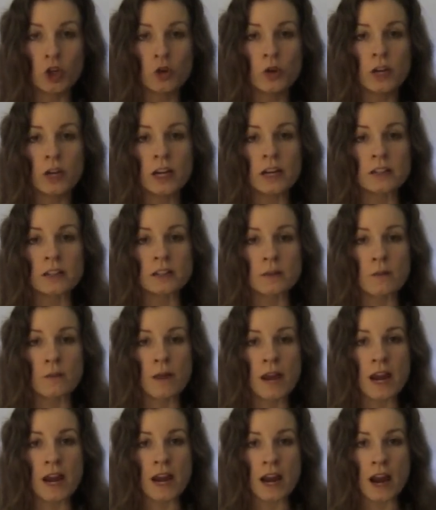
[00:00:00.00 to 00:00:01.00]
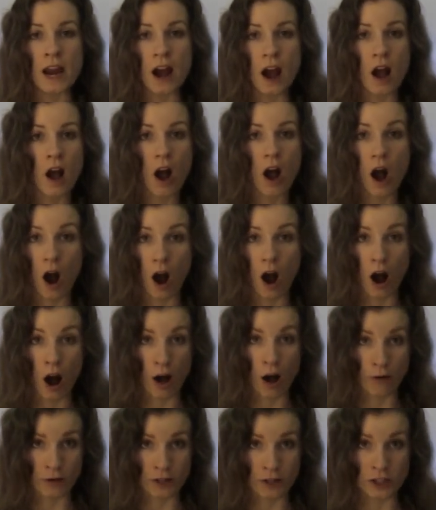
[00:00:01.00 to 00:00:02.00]
kissed me,
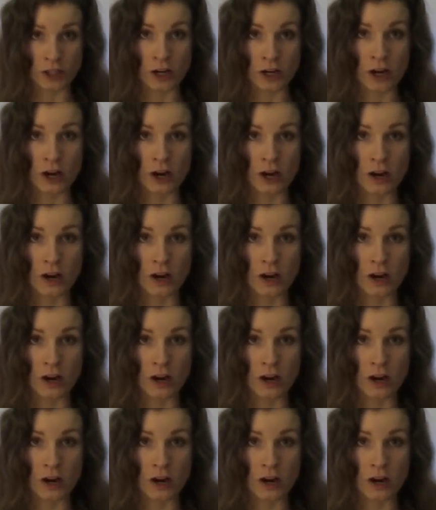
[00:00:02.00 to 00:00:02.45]
officer."